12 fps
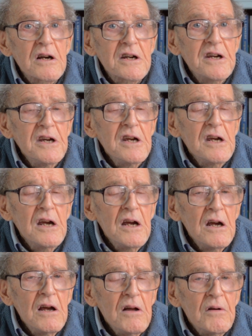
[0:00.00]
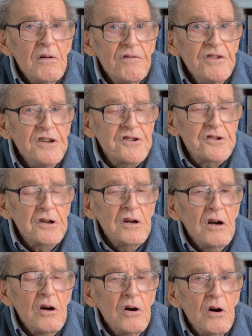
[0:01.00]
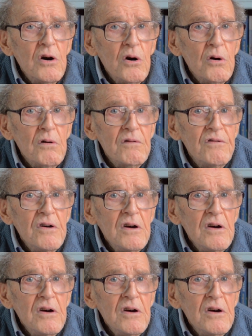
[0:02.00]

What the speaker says: key feature of